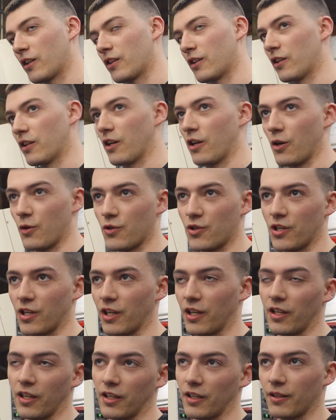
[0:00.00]

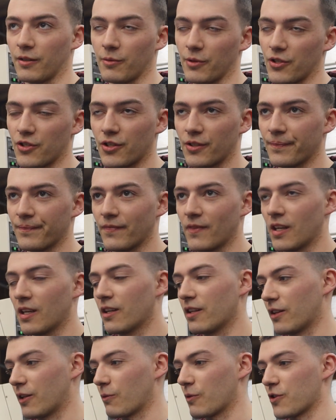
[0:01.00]
negotiating, which
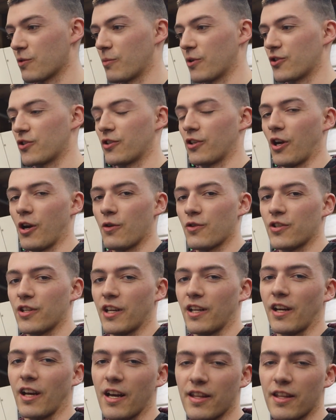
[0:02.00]
there wasn't much negotiating.